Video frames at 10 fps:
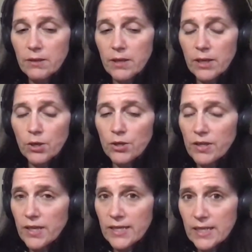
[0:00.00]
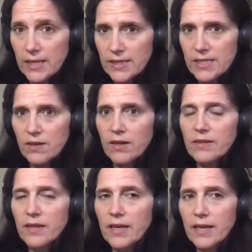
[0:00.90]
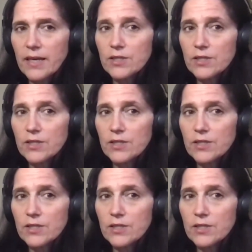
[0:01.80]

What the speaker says: including things like design thinking.